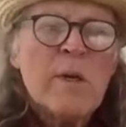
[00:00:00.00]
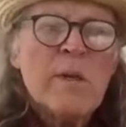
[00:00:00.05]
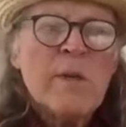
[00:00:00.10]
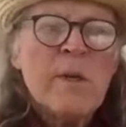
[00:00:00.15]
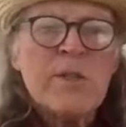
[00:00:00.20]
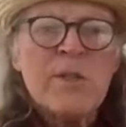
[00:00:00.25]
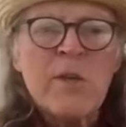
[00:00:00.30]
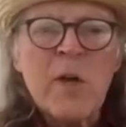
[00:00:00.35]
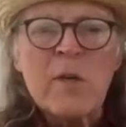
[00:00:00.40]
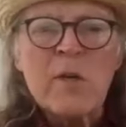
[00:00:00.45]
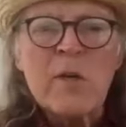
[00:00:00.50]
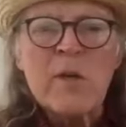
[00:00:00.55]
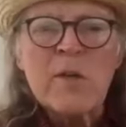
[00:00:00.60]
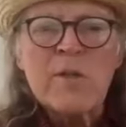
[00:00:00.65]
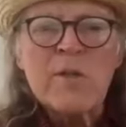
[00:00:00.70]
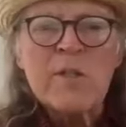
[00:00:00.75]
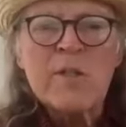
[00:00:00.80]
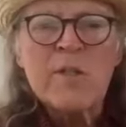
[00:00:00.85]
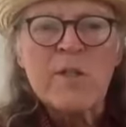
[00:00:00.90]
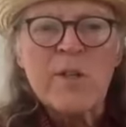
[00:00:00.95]
the circle
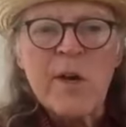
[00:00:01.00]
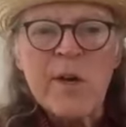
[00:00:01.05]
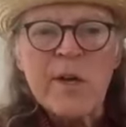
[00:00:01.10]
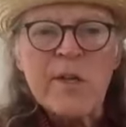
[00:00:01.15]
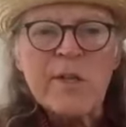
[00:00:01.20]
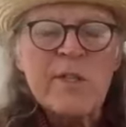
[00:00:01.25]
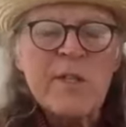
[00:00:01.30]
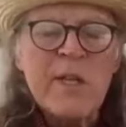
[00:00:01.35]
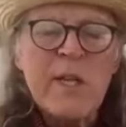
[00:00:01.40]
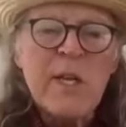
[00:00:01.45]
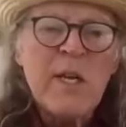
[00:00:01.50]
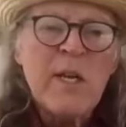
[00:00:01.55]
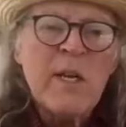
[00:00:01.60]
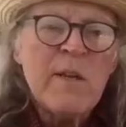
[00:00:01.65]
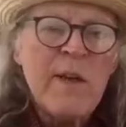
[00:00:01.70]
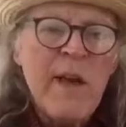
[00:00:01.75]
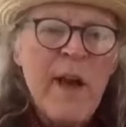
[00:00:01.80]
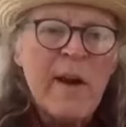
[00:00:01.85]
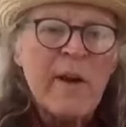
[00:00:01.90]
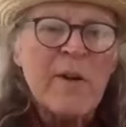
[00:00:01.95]
is as good as the,
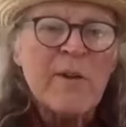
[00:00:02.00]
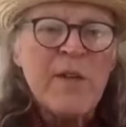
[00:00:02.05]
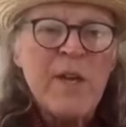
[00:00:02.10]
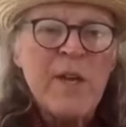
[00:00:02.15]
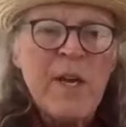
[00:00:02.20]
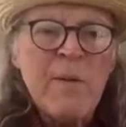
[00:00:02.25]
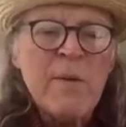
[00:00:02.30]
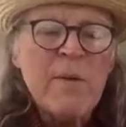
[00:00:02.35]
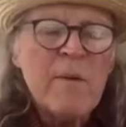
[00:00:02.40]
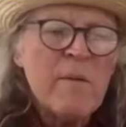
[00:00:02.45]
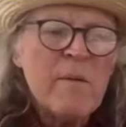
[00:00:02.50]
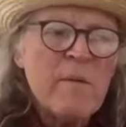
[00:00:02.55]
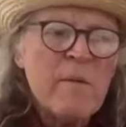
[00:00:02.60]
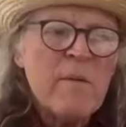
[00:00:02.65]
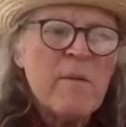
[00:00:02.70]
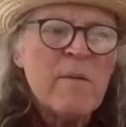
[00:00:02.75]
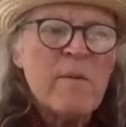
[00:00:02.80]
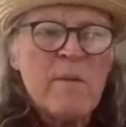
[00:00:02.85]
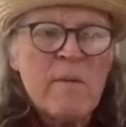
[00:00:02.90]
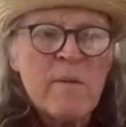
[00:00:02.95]
the energy,
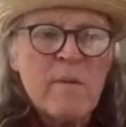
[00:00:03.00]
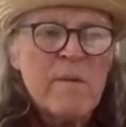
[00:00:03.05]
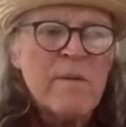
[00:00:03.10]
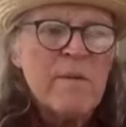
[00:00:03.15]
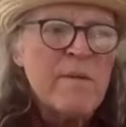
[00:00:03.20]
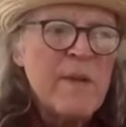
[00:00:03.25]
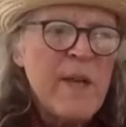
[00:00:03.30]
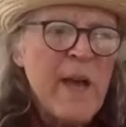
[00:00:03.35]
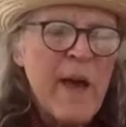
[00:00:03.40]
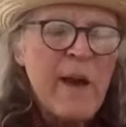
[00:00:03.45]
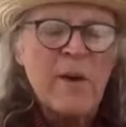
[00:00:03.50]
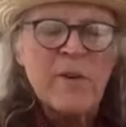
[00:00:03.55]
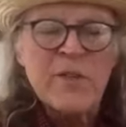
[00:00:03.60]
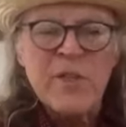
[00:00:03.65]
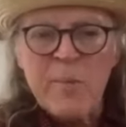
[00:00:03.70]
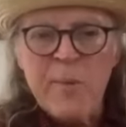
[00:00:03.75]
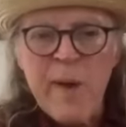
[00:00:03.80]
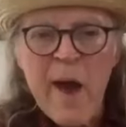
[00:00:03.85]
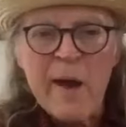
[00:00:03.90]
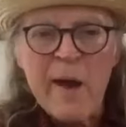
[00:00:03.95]
the
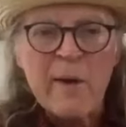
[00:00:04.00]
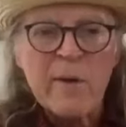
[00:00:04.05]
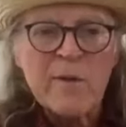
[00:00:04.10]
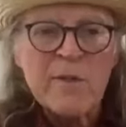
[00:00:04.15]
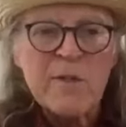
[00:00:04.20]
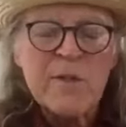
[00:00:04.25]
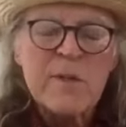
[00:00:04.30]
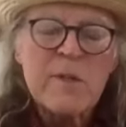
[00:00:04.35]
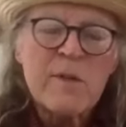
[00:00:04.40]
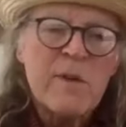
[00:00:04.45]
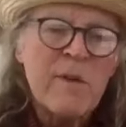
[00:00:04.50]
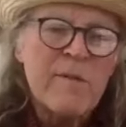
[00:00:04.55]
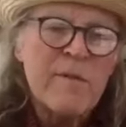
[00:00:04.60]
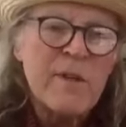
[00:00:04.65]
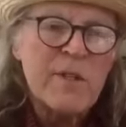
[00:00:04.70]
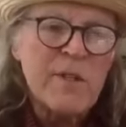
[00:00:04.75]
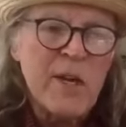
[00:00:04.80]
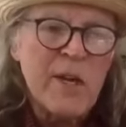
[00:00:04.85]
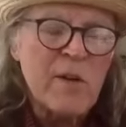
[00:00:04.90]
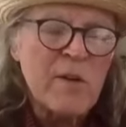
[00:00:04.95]
energy patterns of
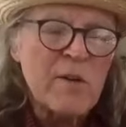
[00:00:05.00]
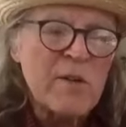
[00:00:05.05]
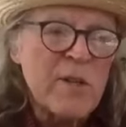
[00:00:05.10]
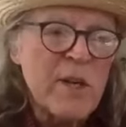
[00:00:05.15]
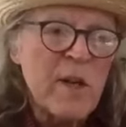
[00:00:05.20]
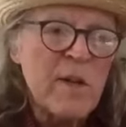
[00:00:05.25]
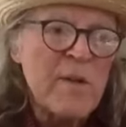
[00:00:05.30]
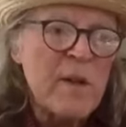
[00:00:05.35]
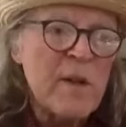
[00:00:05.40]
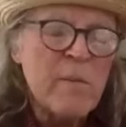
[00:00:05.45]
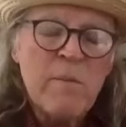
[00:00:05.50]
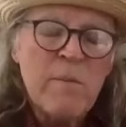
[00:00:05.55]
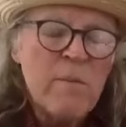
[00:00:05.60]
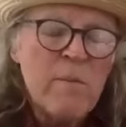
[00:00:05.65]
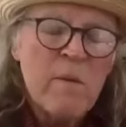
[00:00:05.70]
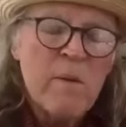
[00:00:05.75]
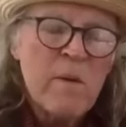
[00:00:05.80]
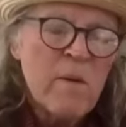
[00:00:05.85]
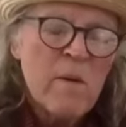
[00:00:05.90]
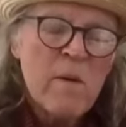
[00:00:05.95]
the sitters. You know, the
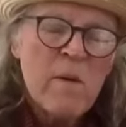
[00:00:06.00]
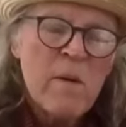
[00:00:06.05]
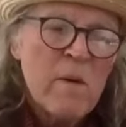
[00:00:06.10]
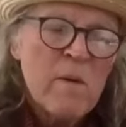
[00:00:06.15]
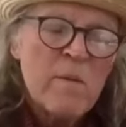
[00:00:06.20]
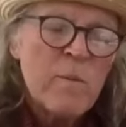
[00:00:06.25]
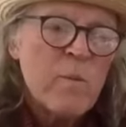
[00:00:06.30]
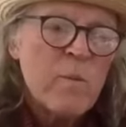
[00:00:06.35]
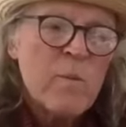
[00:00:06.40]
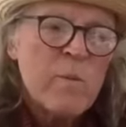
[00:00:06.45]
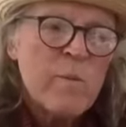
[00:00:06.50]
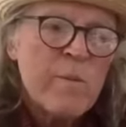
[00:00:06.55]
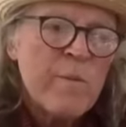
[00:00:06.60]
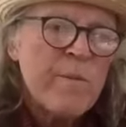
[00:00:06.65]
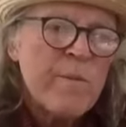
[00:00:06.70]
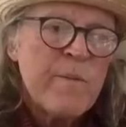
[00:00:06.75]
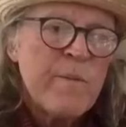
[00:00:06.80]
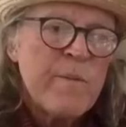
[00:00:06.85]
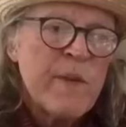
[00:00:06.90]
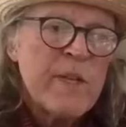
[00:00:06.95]

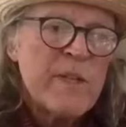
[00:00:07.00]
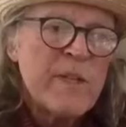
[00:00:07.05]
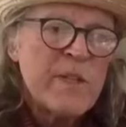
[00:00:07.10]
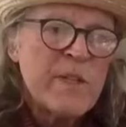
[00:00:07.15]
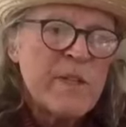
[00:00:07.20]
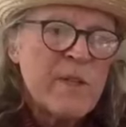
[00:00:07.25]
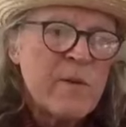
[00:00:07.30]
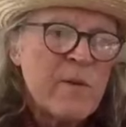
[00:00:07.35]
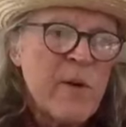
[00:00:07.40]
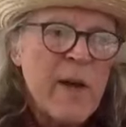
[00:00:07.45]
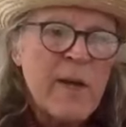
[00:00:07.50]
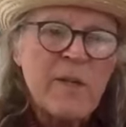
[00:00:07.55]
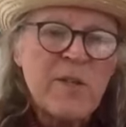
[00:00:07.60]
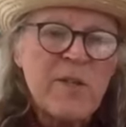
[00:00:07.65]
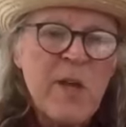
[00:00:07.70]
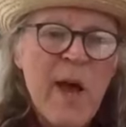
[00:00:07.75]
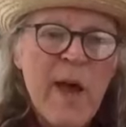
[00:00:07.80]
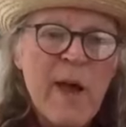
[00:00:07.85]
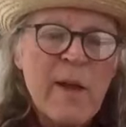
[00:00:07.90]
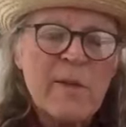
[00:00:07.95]
this is the great
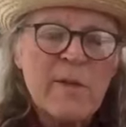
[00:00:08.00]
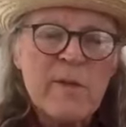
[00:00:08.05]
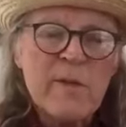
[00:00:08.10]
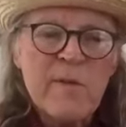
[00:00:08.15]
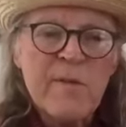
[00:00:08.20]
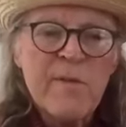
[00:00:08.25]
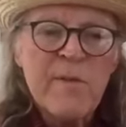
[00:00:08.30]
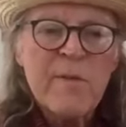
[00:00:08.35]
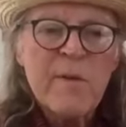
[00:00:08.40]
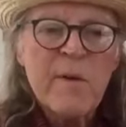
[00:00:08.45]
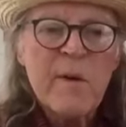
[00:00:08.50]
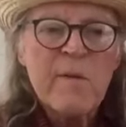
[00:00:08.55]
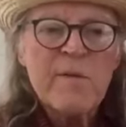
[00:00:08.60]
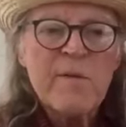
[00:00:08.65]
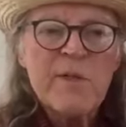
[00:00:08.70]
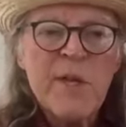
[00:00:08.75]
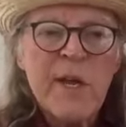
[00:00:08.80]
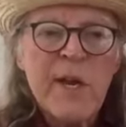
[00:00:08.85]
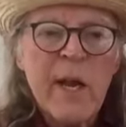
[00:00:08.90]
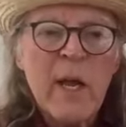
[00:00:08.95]
science of of
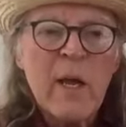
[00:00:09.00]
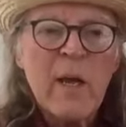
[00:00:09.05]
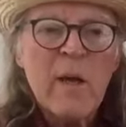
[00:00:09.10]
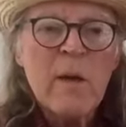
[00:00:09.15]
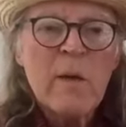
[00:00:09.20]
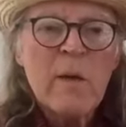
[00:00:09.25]
sitting.